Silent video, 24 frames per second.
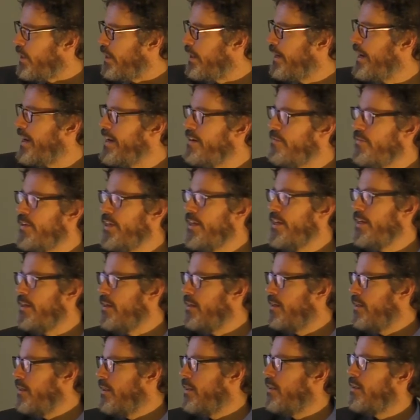can
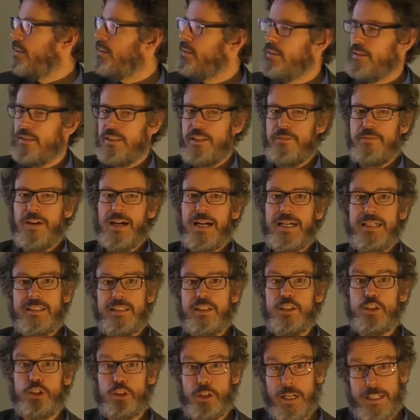we devise
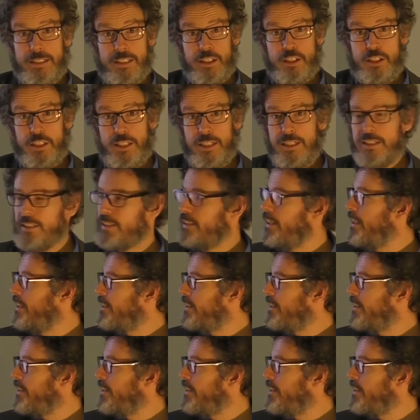strategies